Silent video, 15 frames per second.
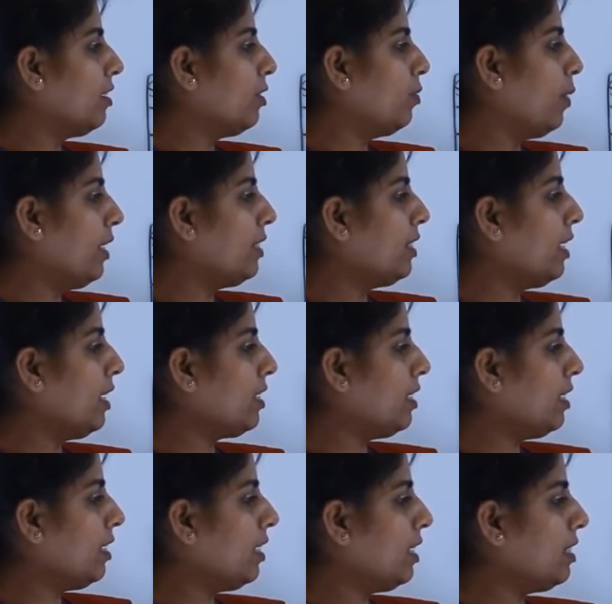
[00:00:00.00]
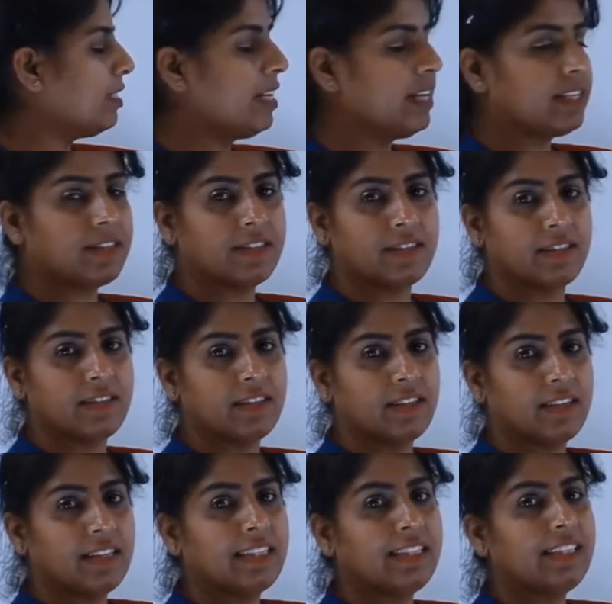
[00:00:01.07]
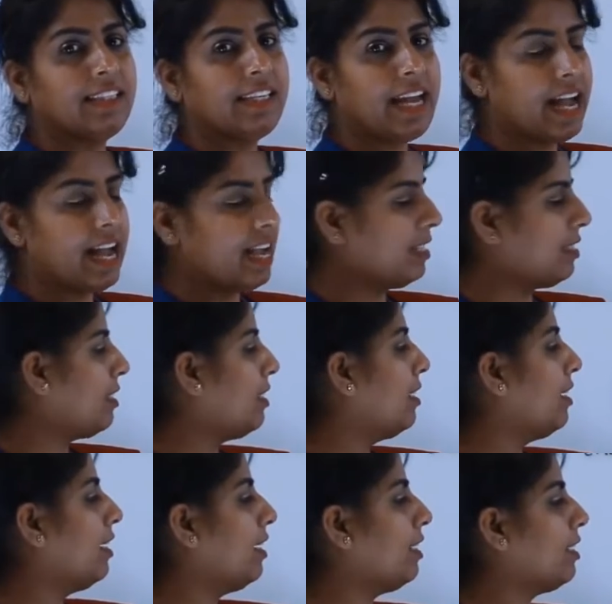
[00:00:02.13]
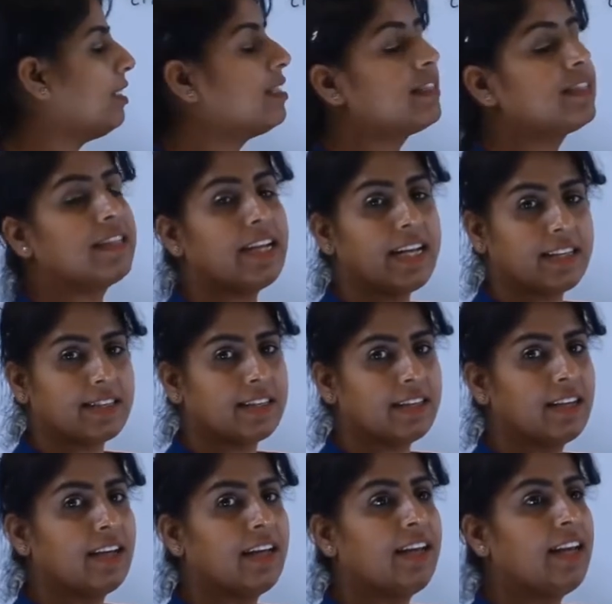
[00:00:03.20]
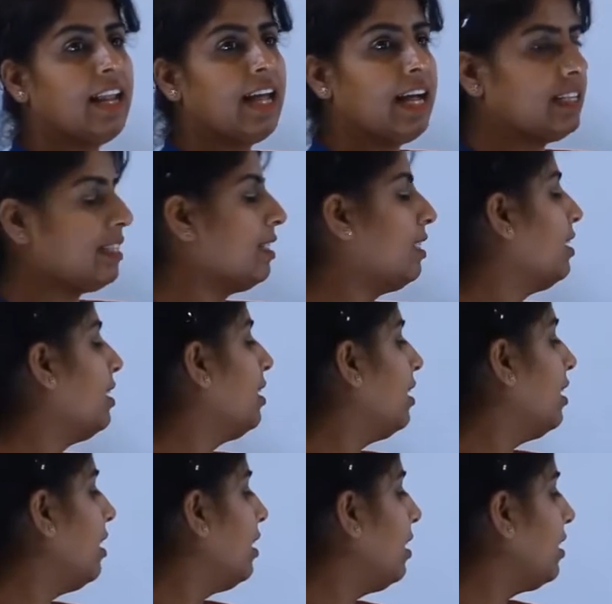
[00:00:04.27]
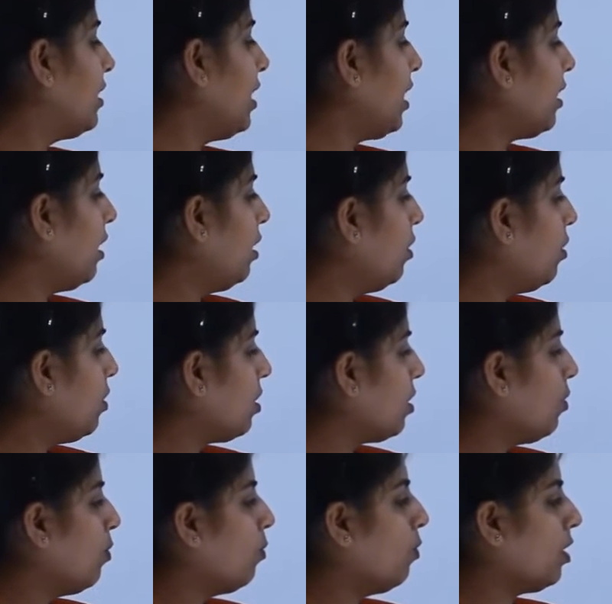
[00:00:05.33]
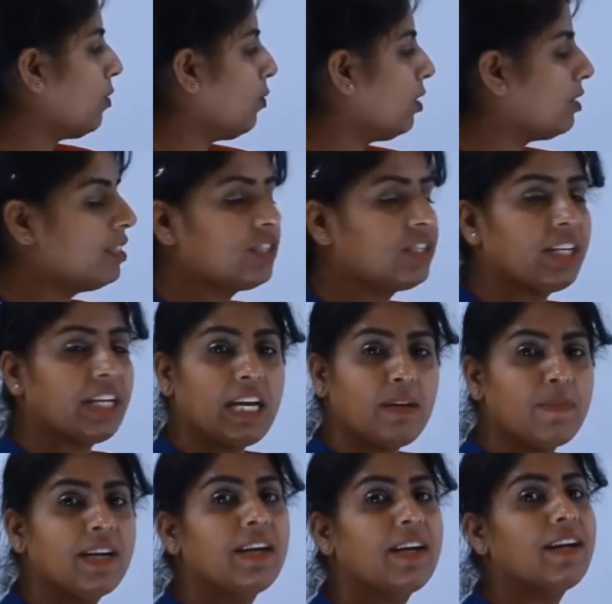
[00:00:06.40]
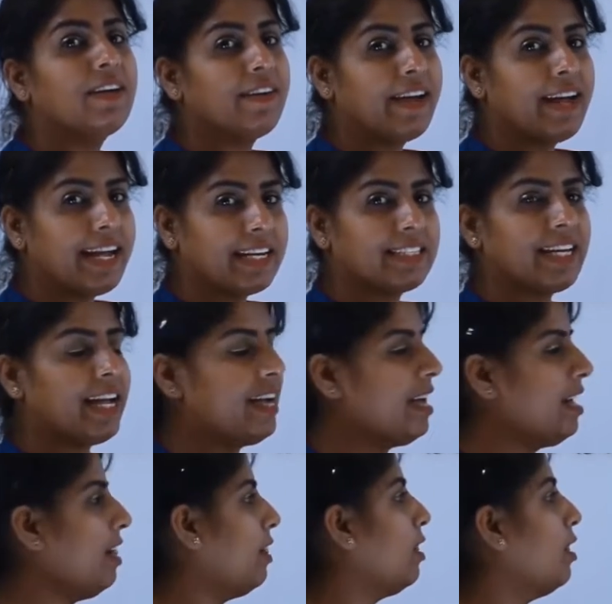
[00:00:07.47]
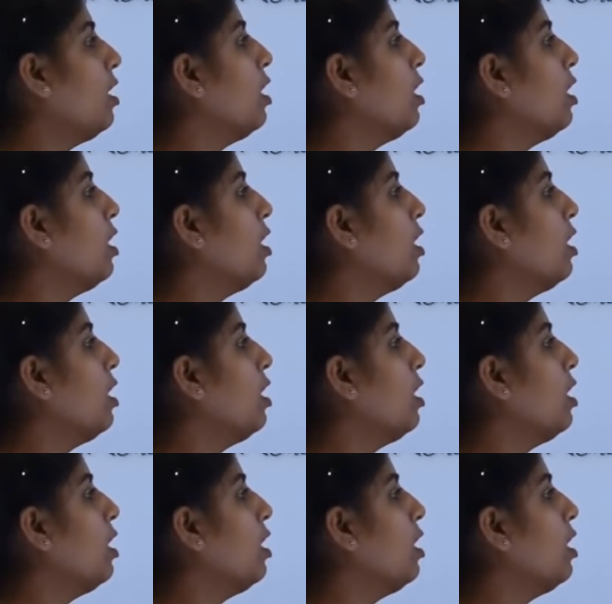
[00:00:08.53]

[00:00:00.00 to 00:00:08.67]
26, 13, 6. Yes, it is 6. Let's take a look. What was the shape? Rectangle.